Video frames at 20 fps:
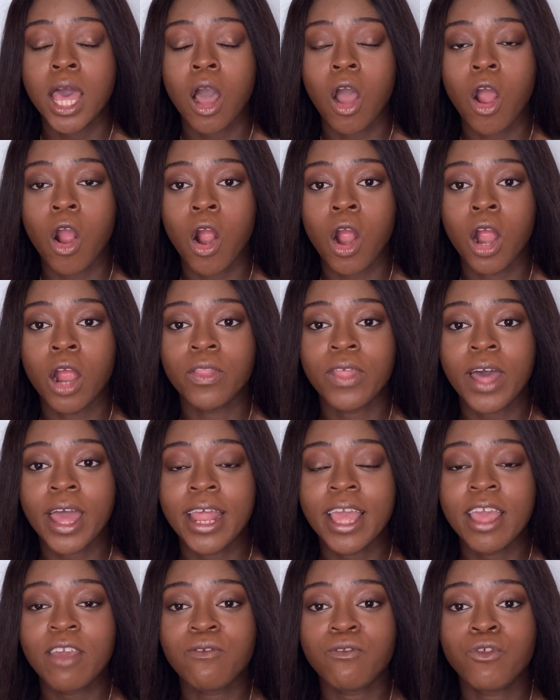are
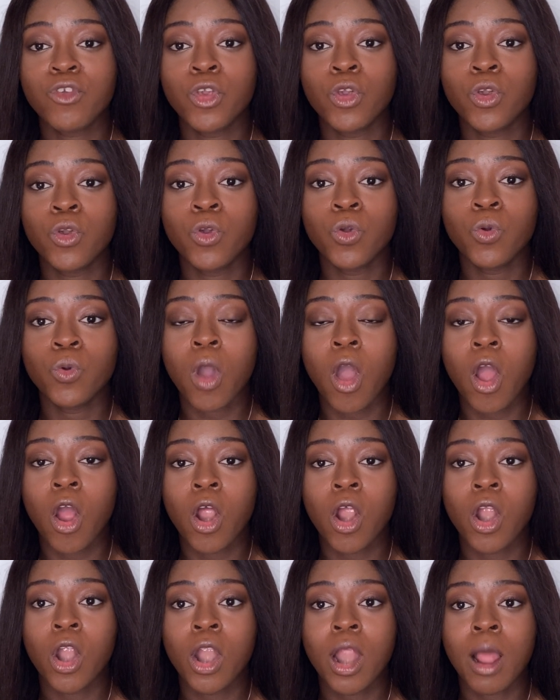that if you
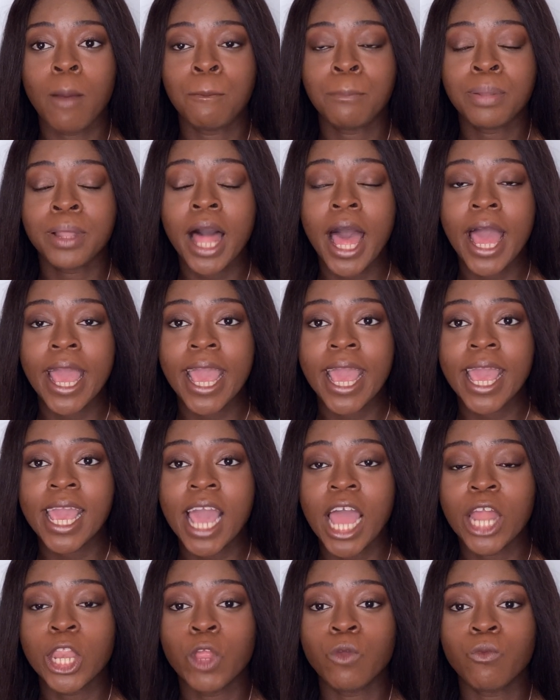are applying
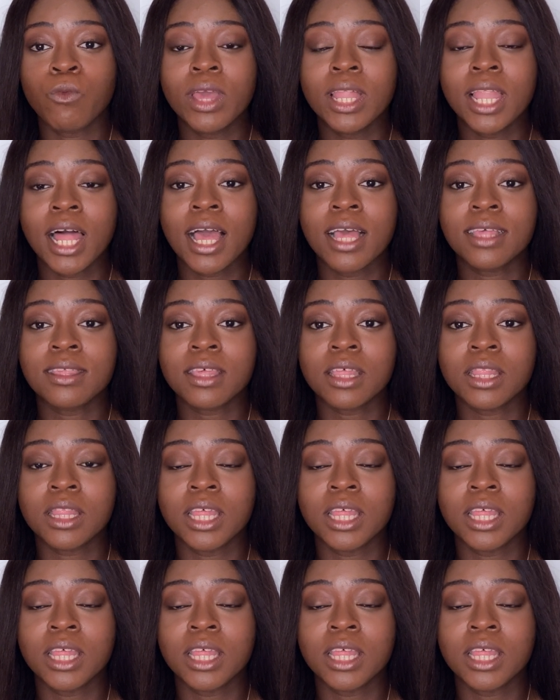and you realize